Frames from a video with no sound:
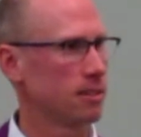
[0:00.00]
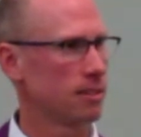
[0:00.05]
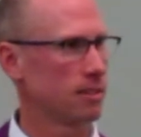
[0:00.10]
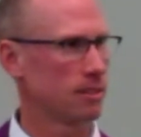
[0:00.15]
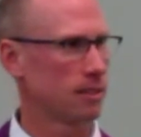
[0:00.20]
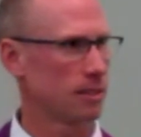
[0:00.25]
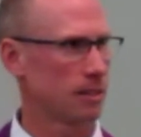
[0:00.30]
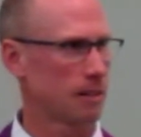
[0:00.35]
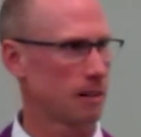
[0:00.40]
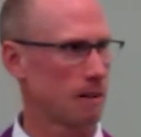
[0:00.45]

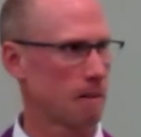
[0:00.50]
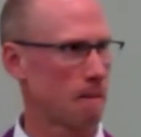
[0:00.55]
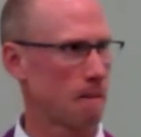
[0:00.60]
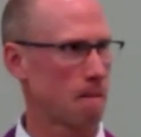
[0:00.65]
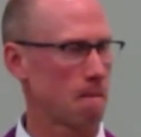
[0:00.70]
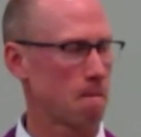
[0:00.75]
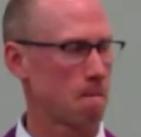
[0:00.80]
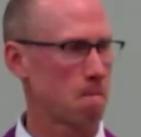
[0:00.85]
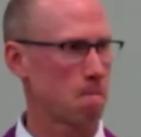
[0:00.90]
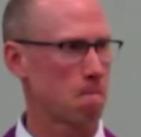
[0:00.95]

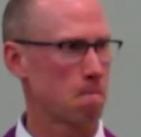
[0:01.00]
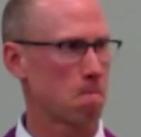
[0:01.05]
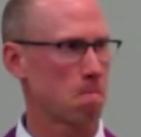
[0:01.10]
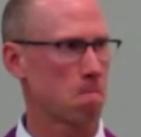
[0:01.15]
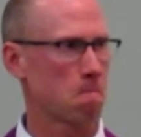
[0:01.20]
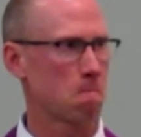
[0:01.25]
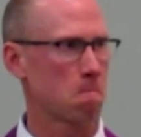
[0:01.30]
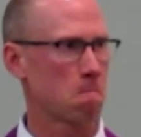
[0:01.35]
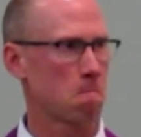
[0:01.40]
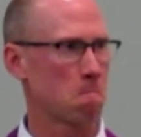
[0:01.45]

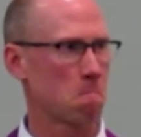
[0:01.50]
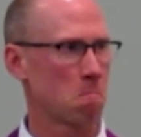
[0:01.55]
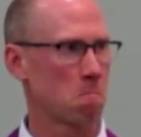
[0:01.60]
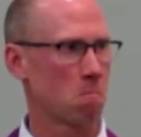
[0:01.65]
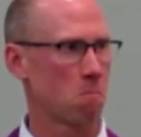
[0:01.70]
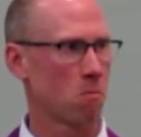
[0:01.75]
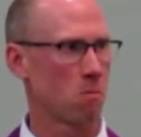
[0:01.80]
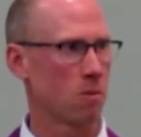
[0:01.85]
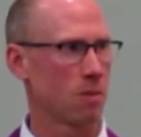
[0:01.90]
(silence)